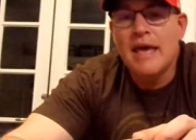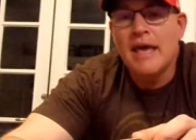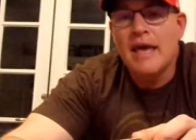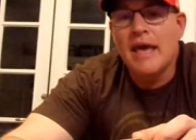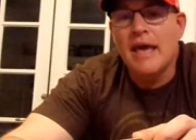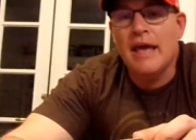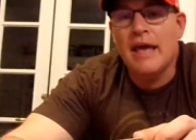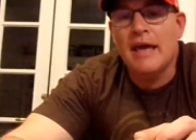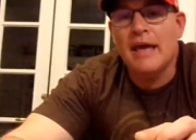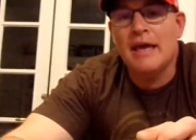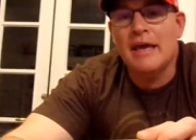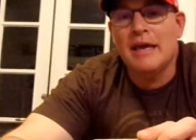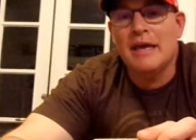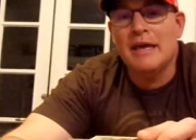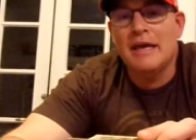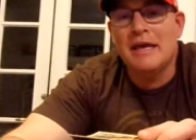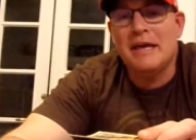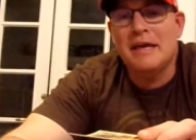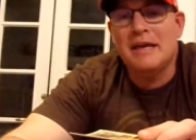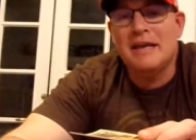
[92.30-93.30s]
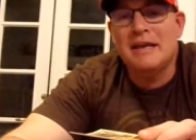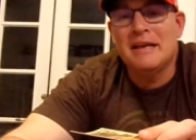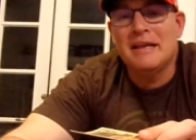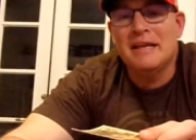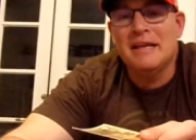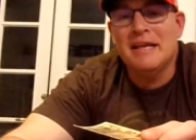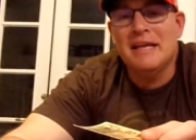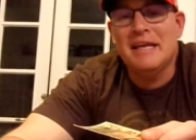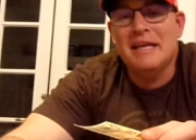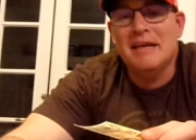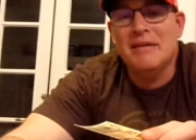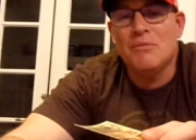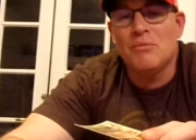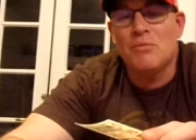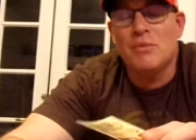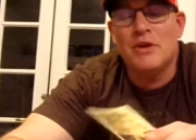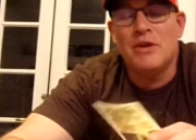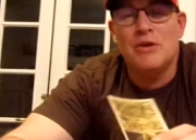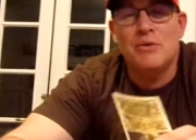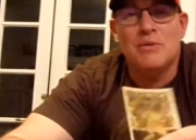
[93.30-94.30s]
And
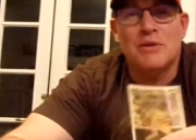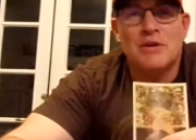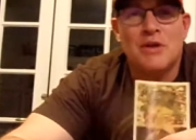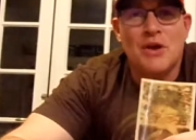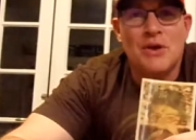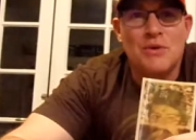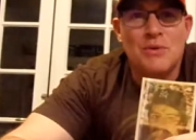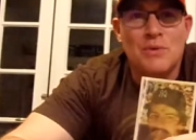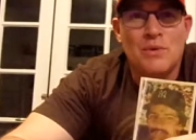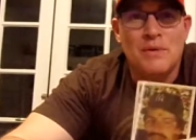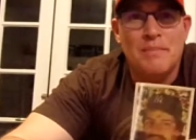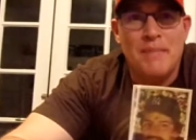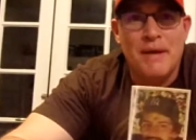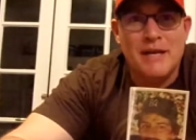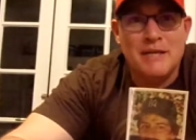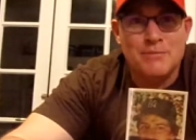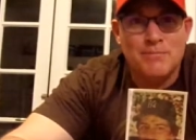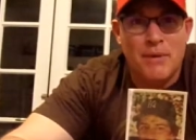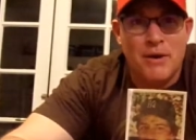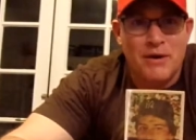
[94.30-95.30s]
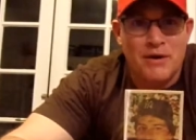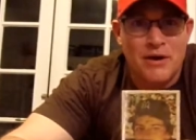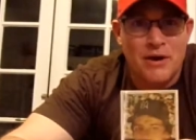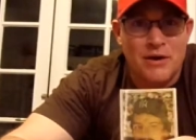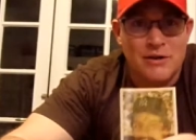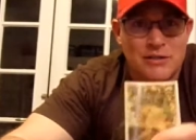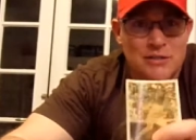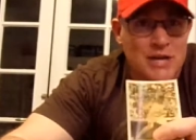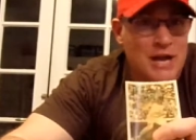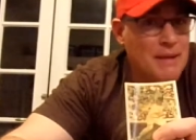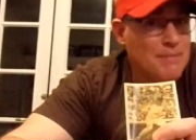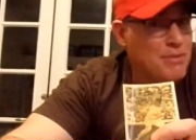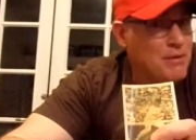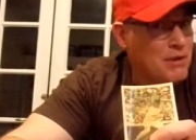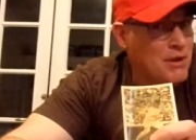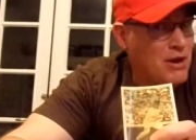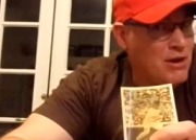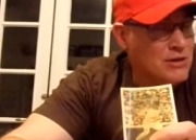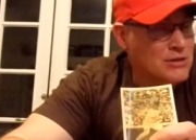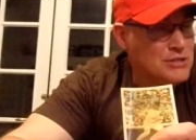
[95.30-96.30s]
when you would go to a baseball card shop, the
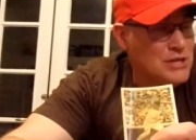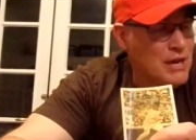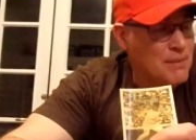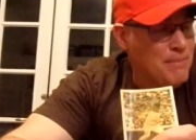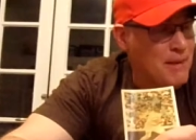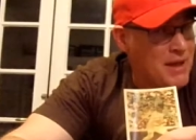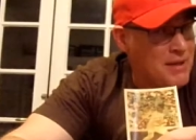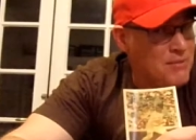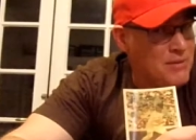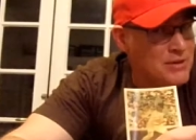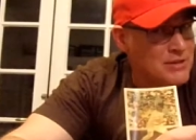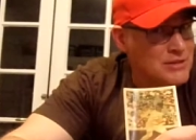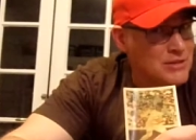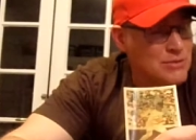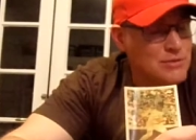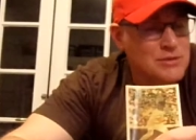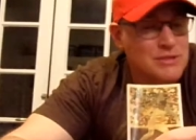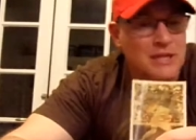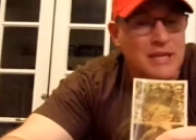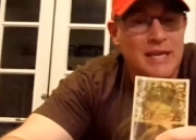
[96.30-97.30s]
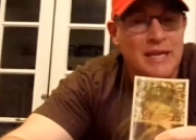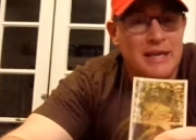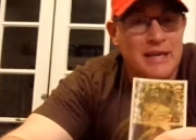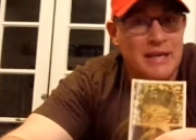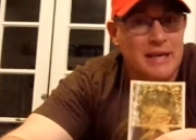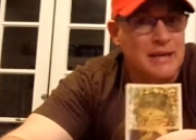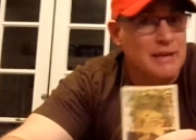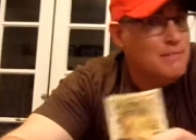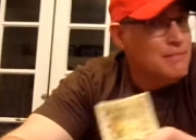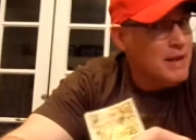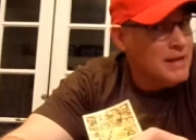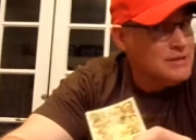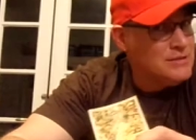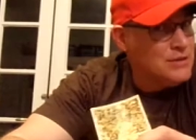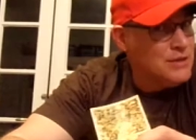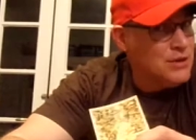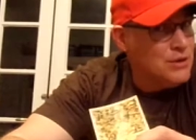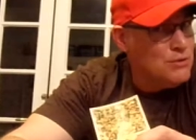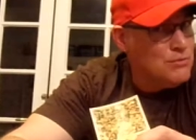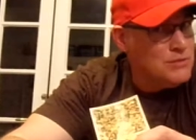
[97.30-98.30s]
card shop I went to as a kid in
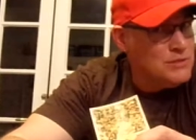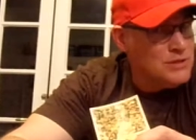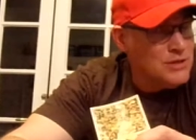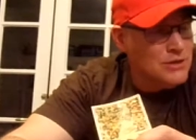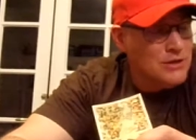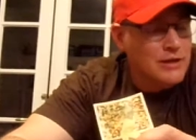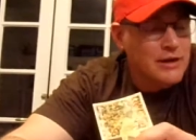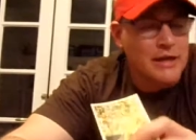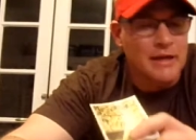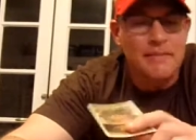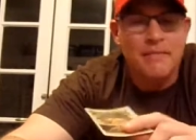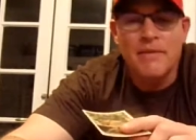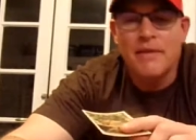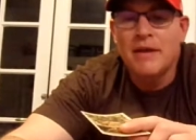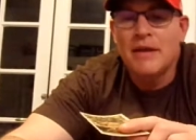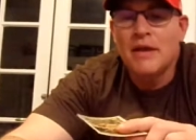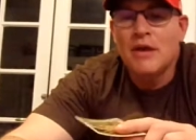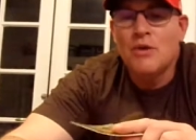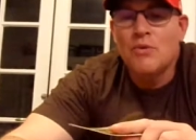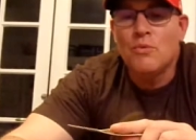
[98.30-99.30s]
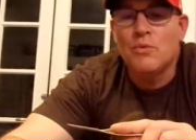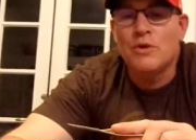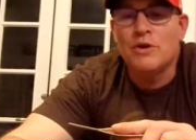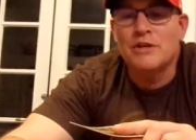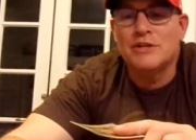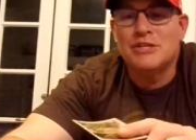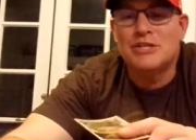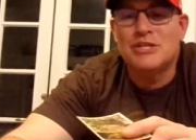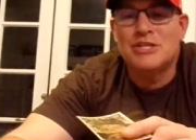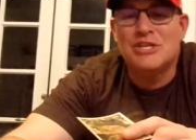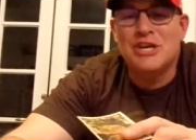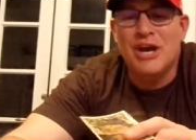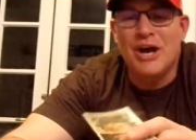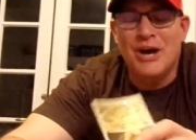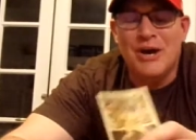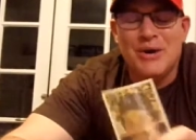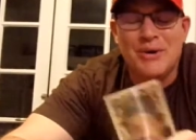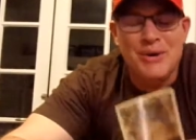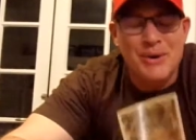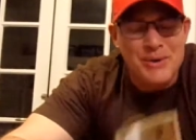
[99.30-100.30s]
Mexico, Missouri, would
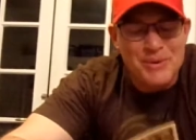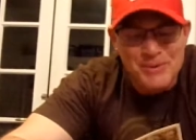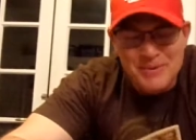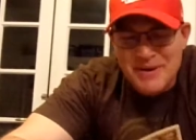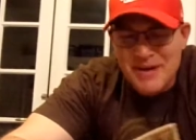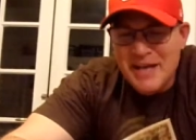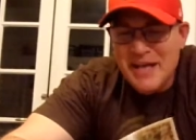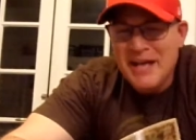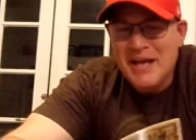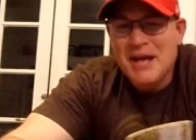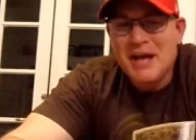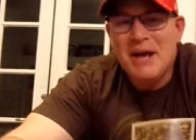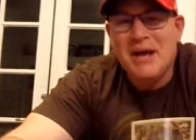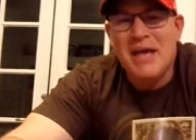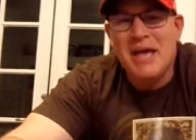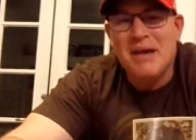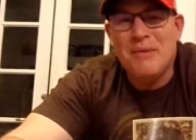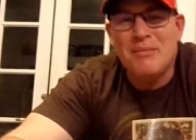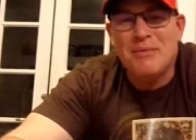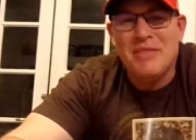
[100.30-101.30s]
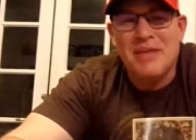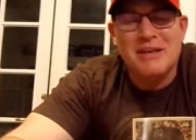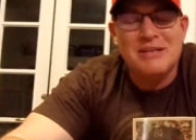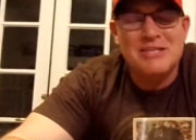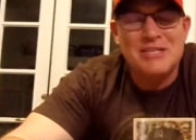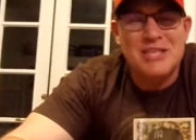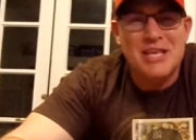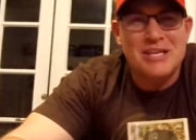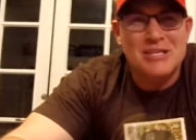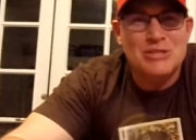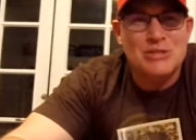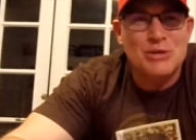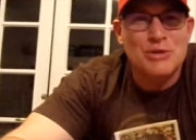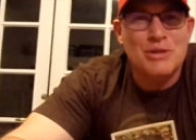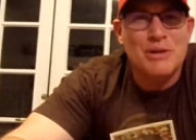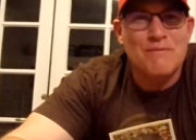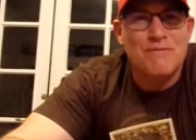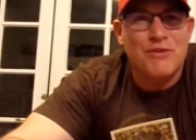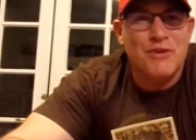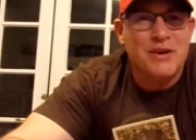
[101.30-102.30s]
show they
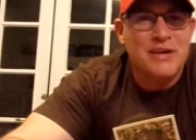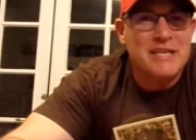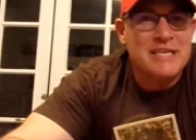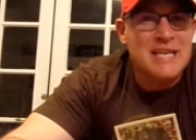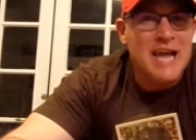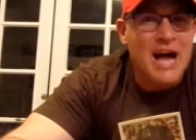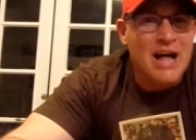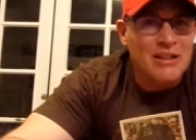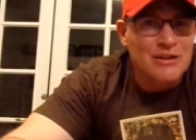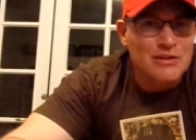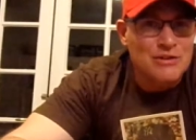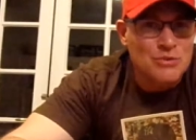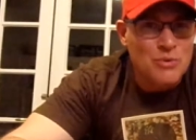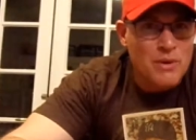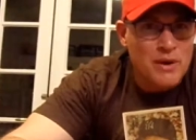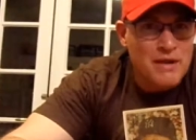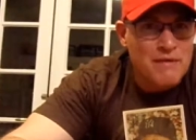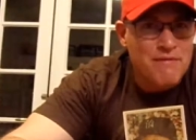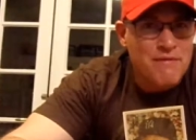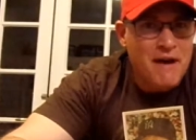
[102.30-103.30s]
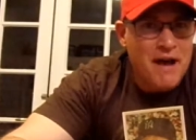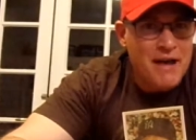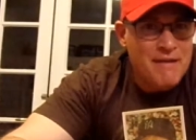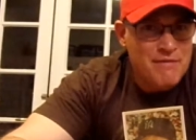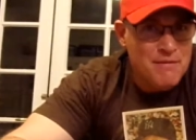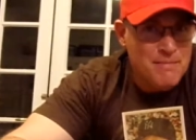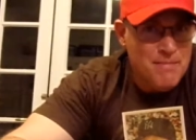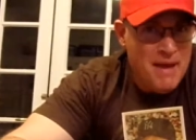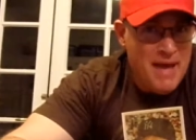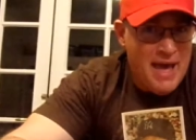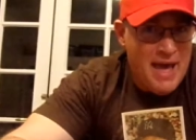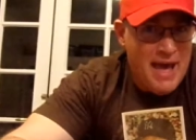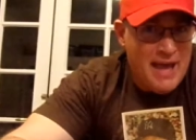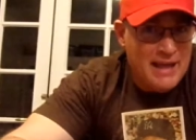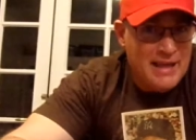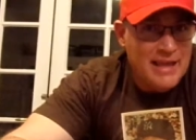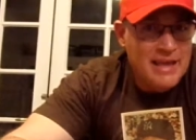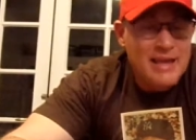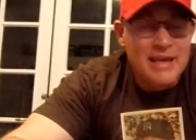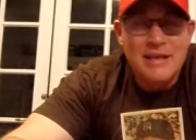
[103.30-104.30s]
sold them for $1.25 a
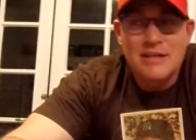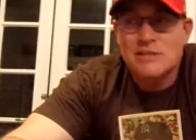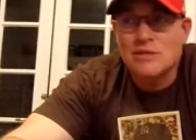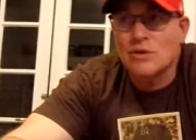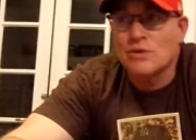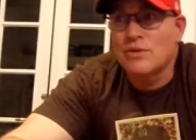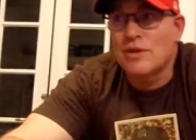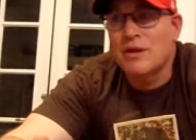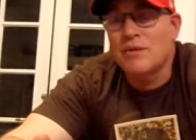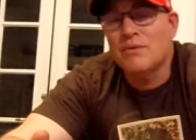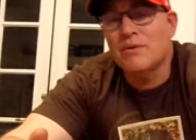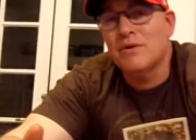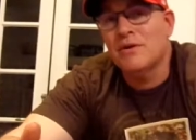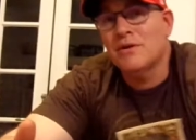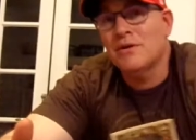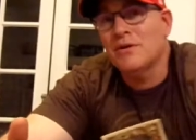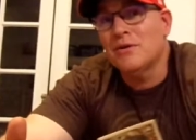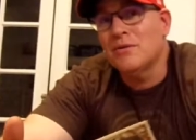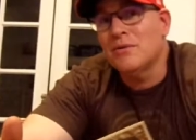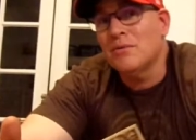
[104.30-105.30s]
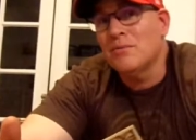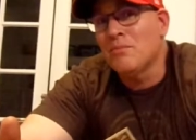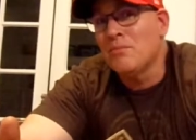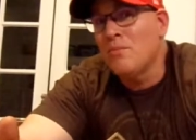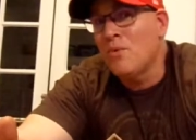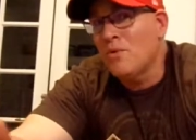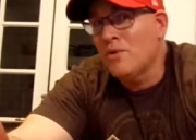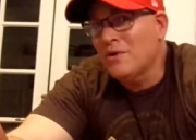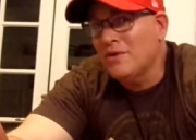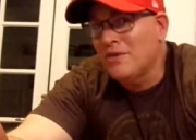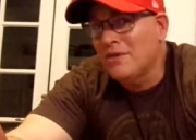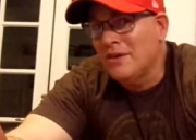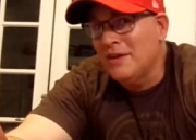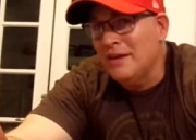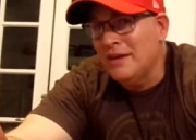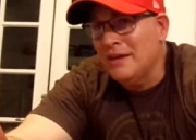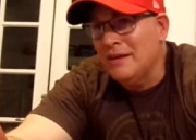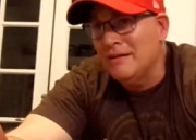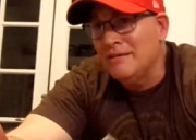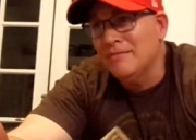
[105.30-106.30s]
pack. So they were more
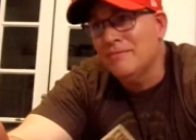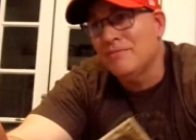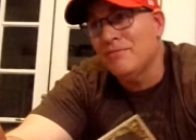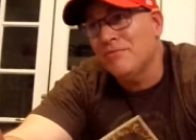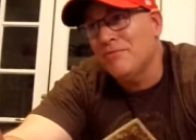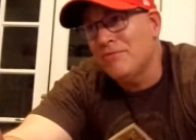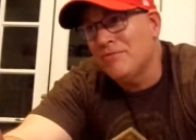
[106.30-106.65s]
than